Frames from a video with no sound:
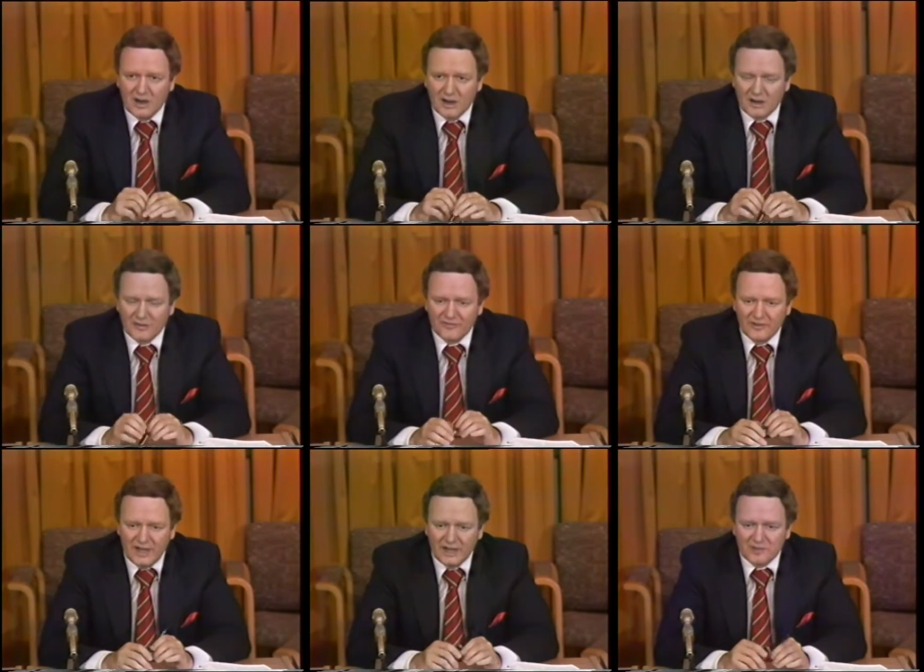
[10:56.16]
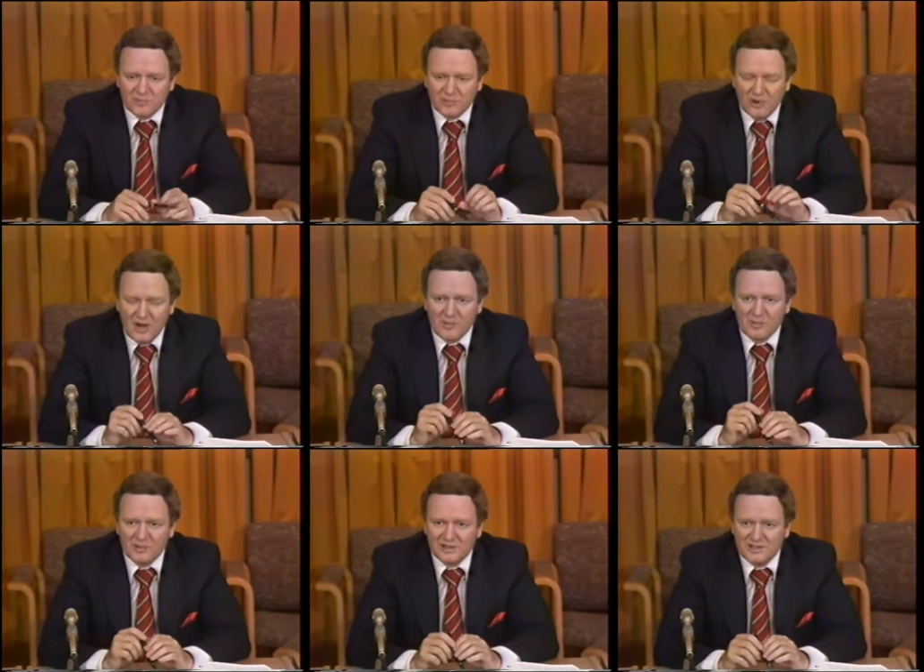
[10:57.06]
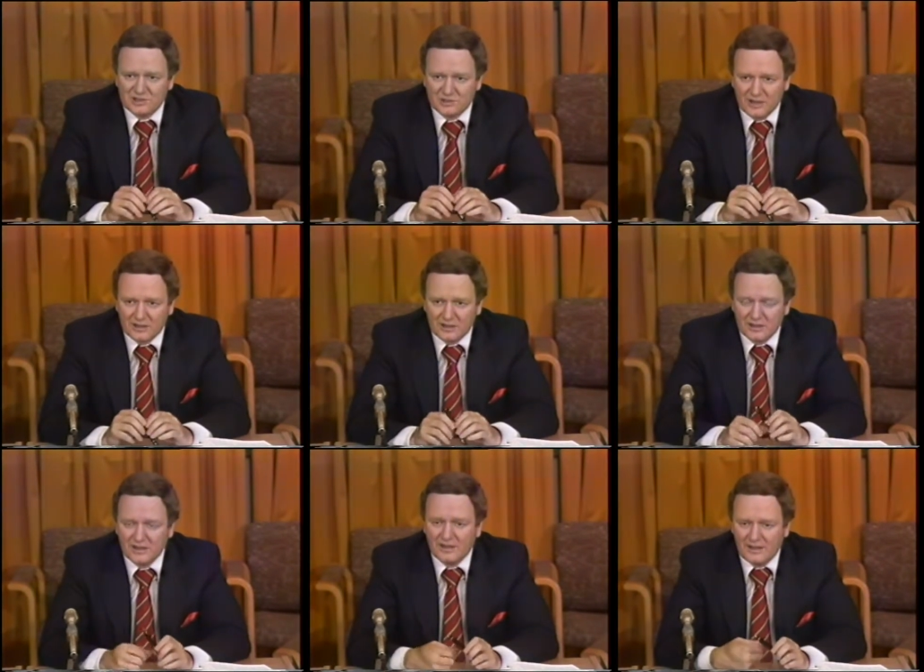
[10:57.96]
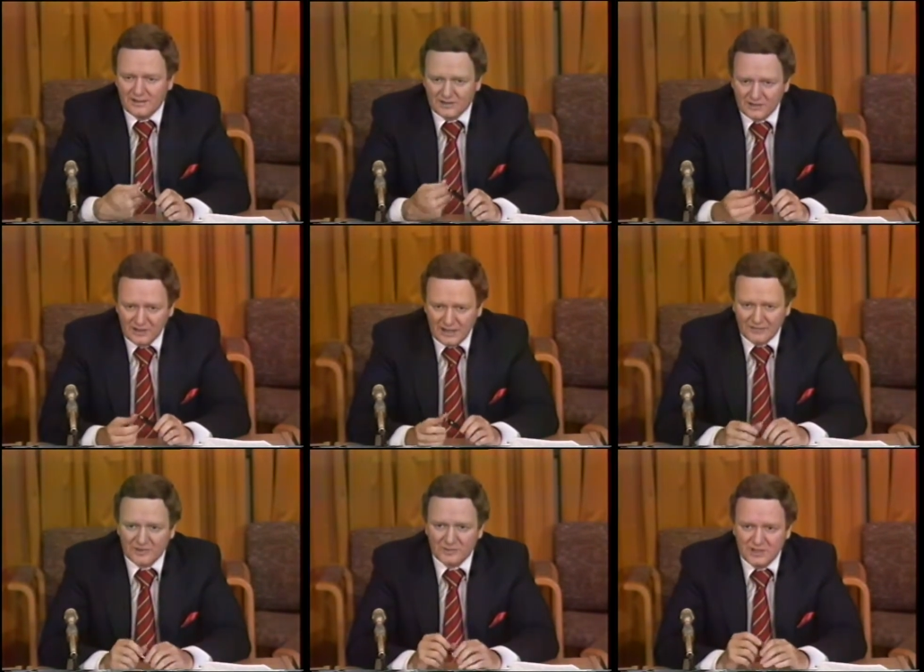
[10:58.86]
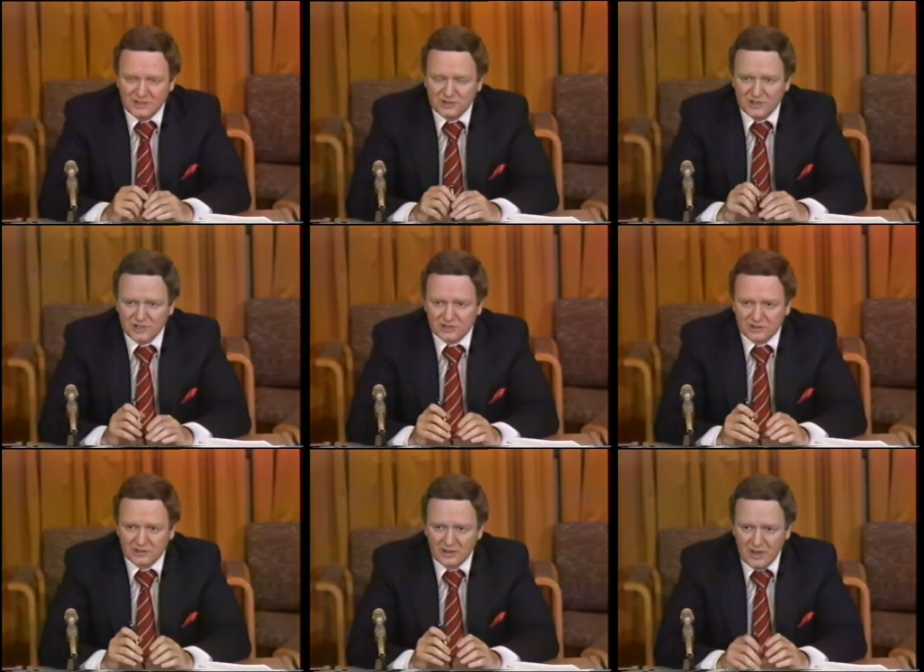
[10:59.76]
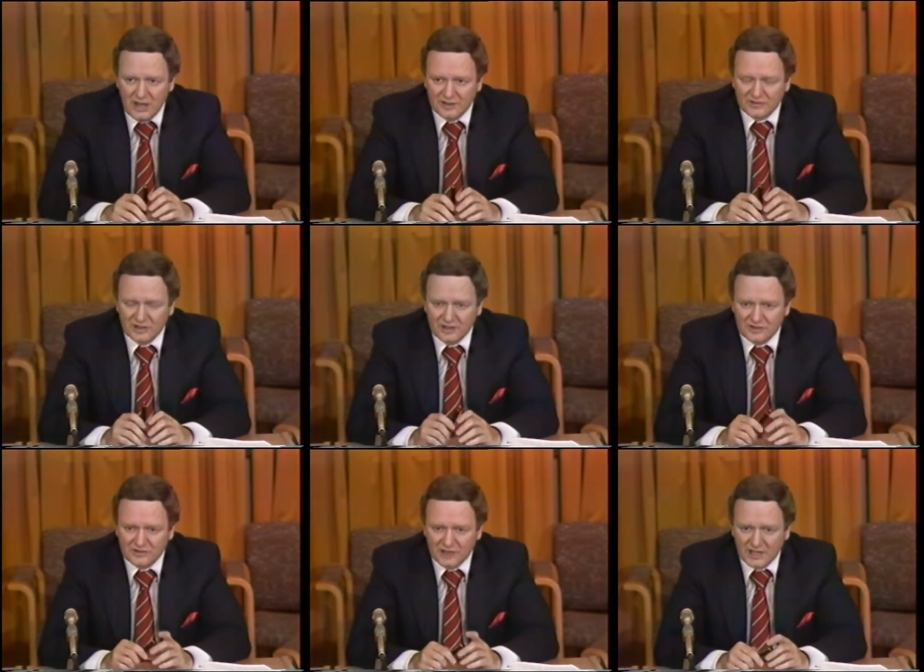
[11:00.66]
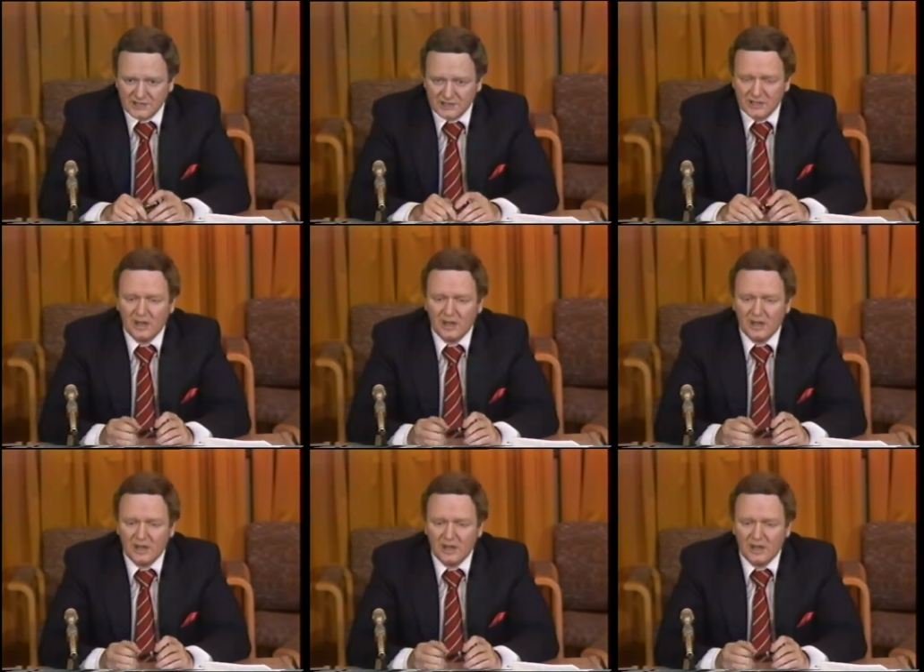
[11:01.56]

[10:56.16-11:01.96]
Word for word: are in fact probably triggered and this will have to be a judicial gloss on the section,